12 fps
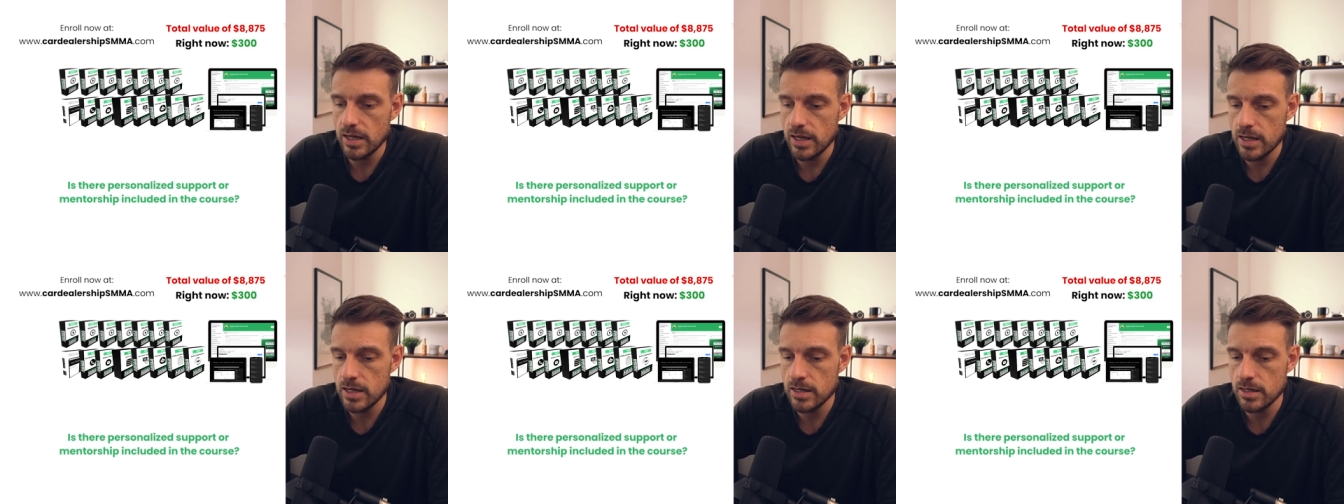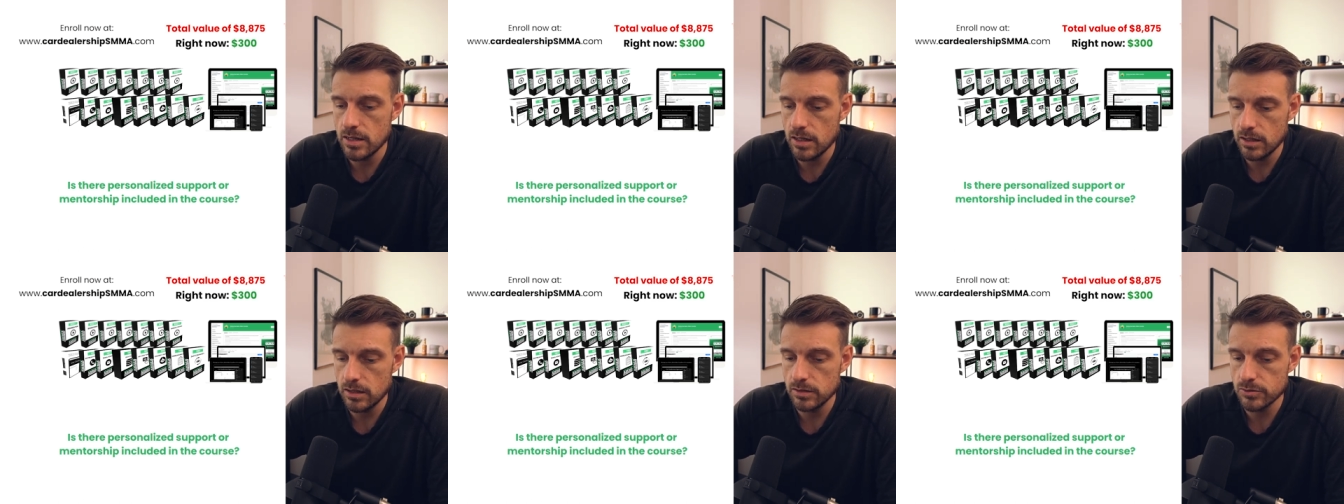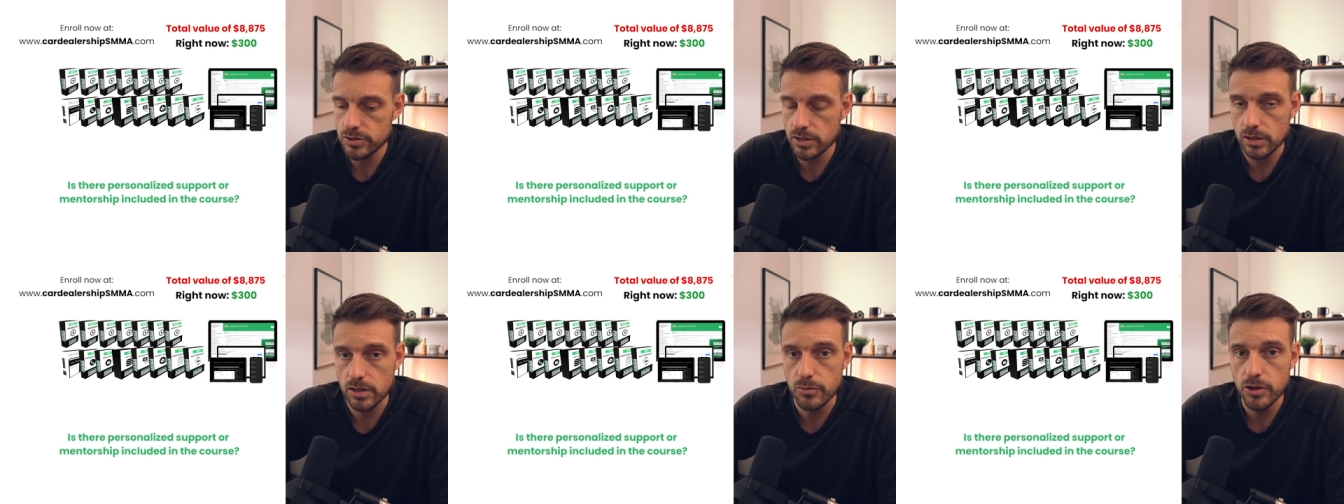And uh, there's
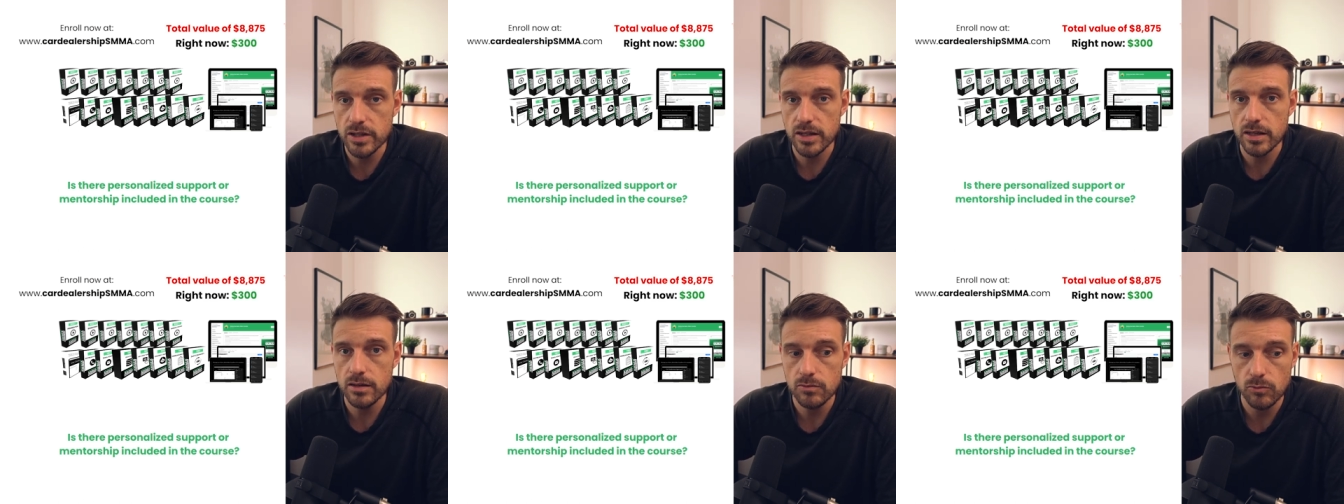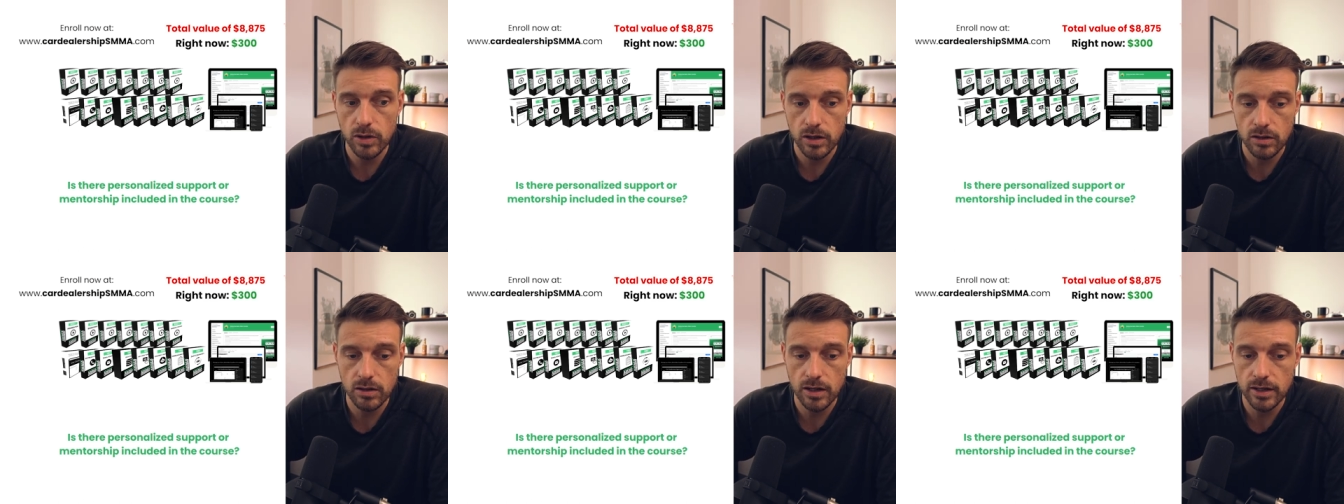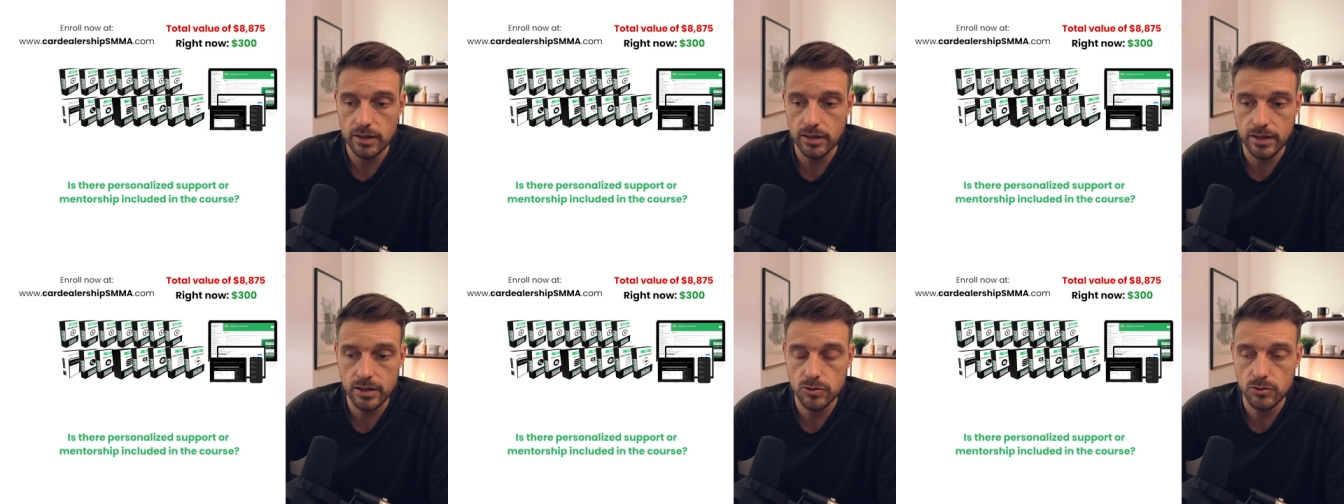a community where I'd
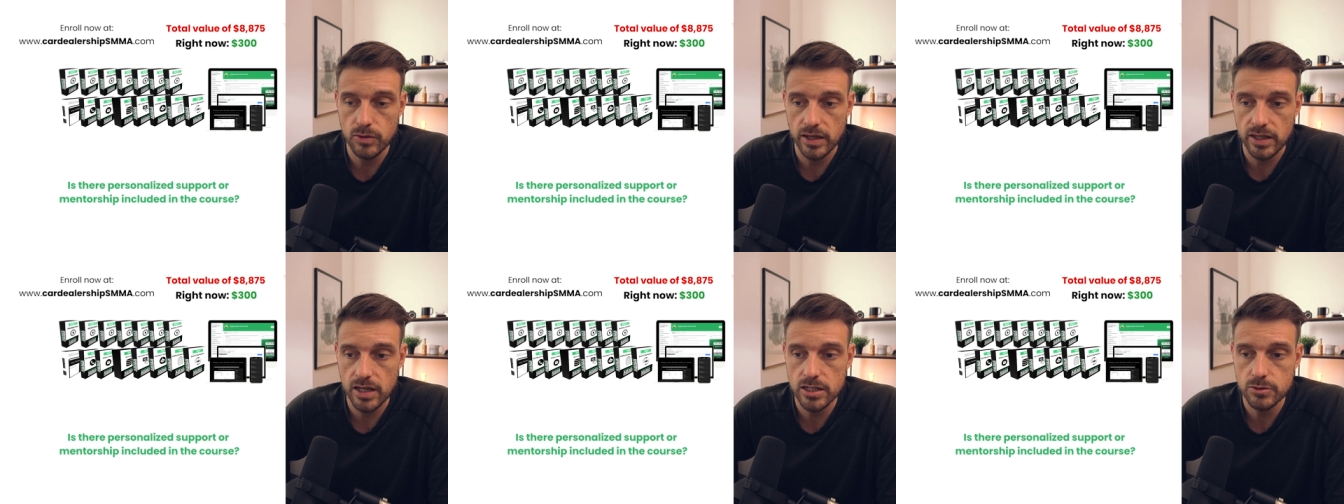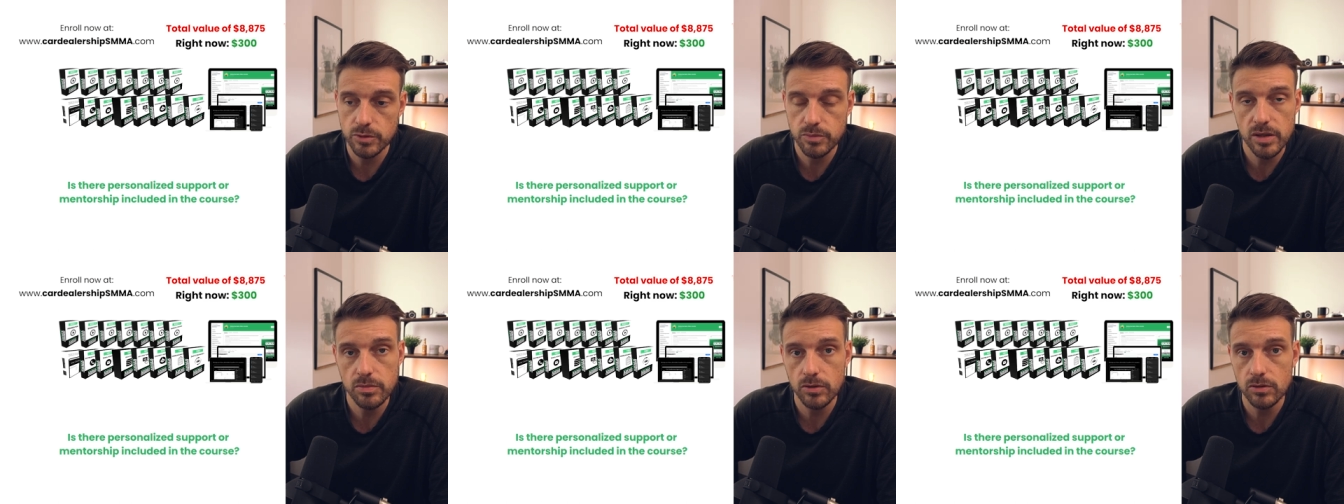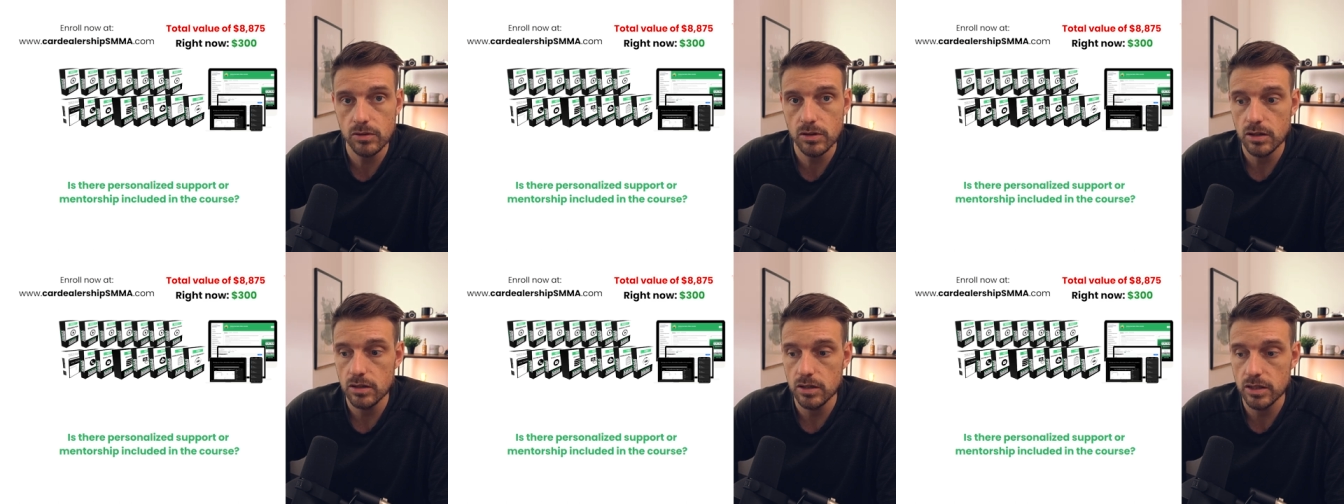like to engage with people
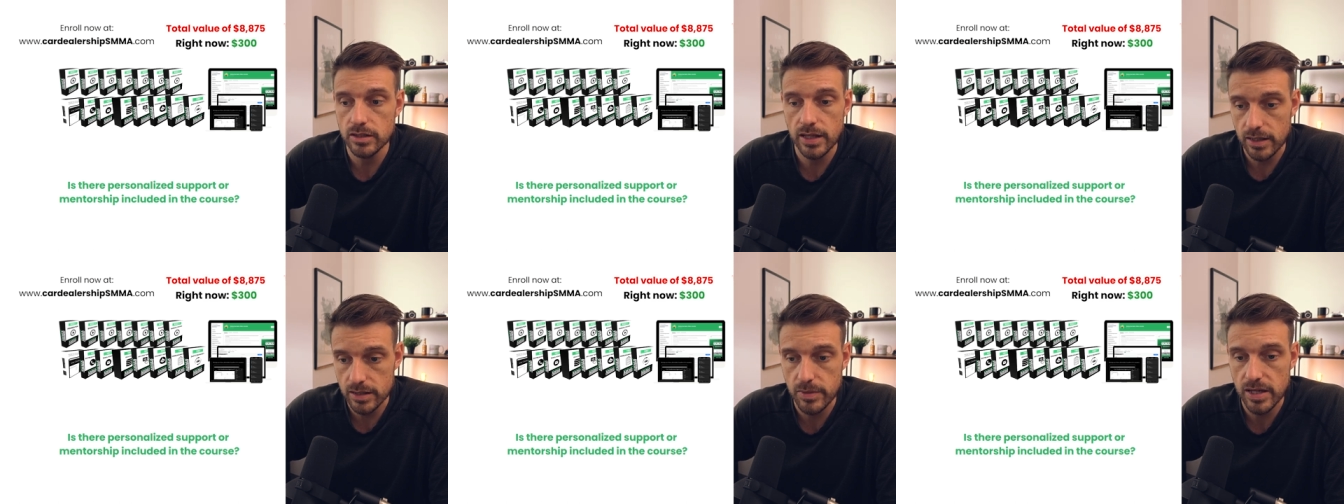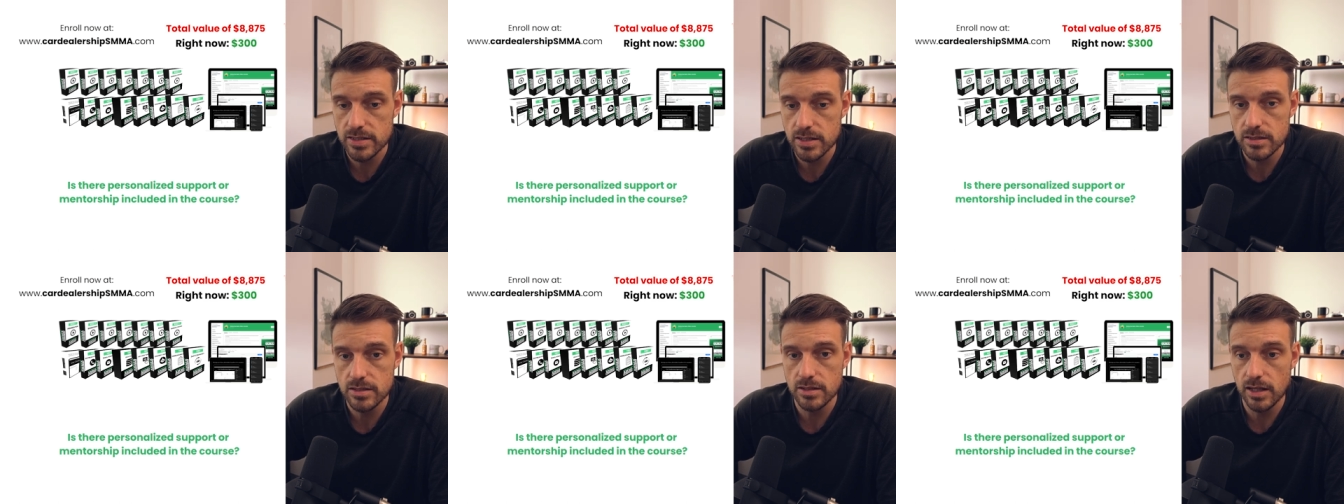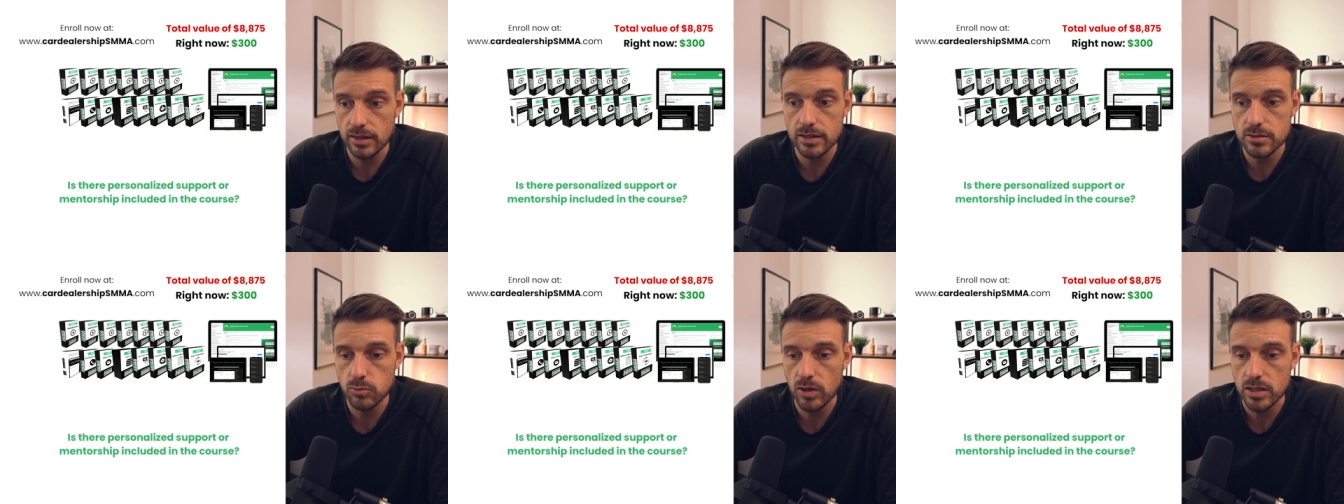on a daily basis, at
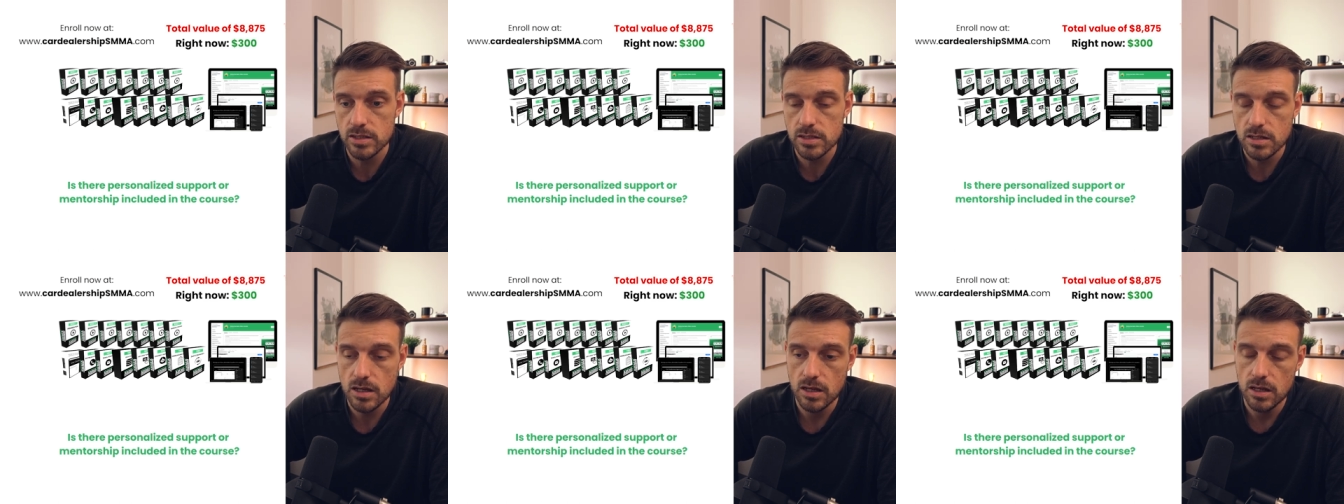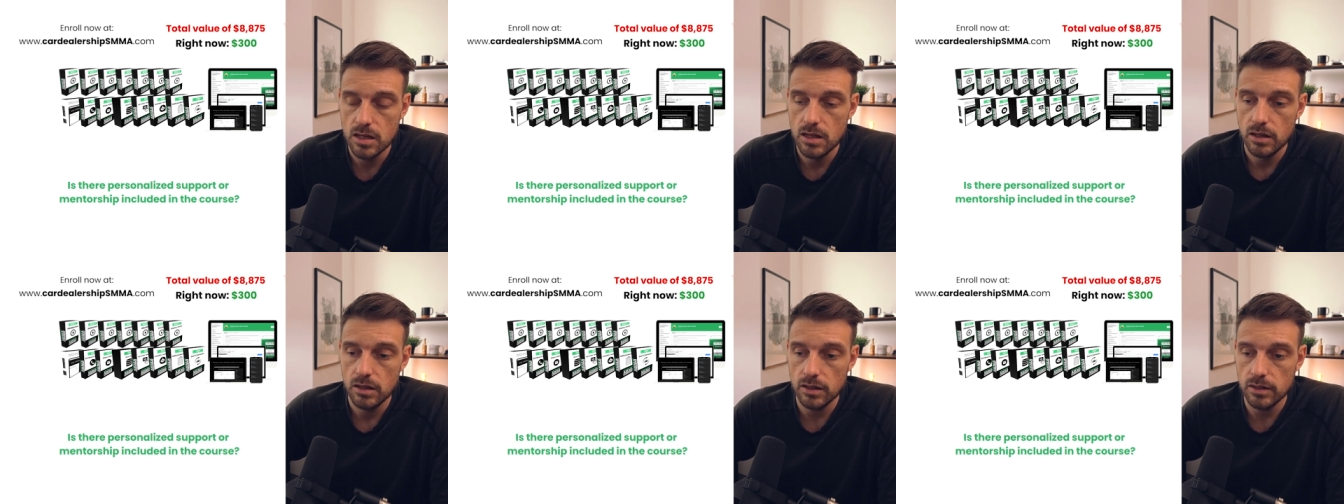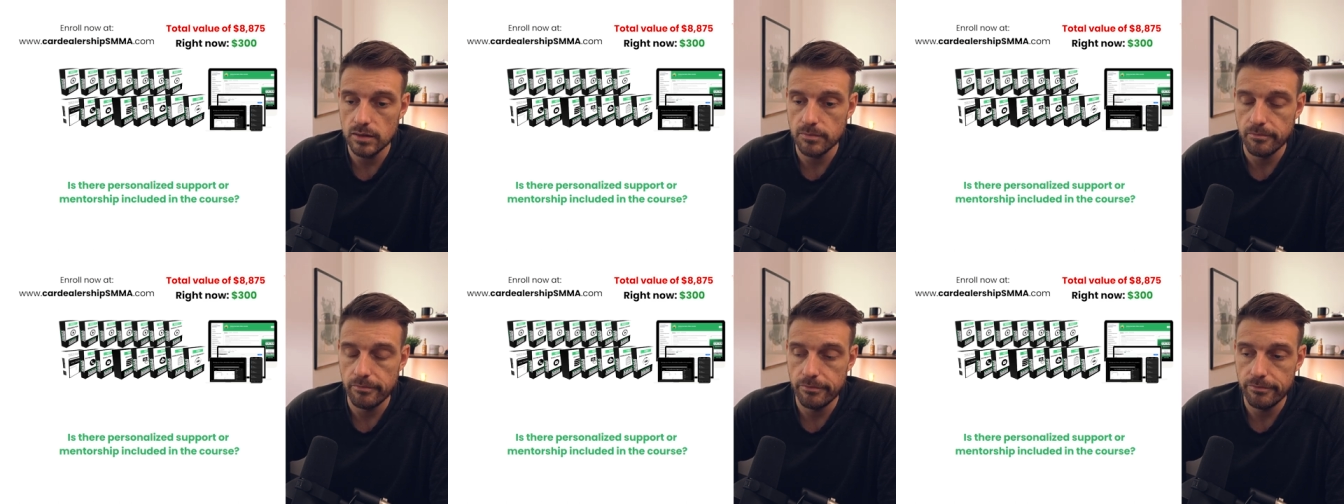least once,
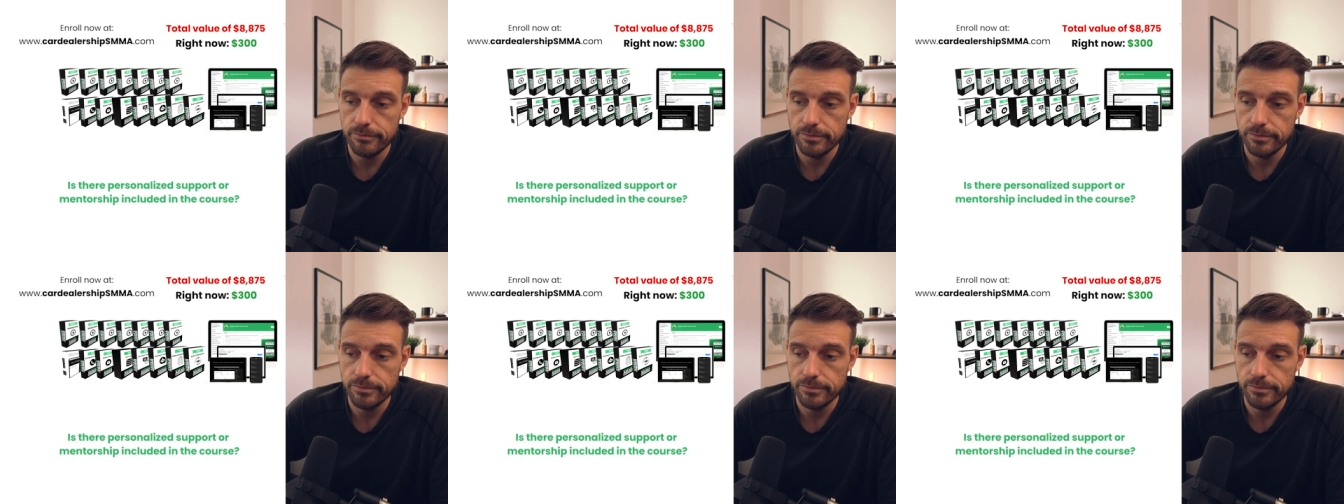um,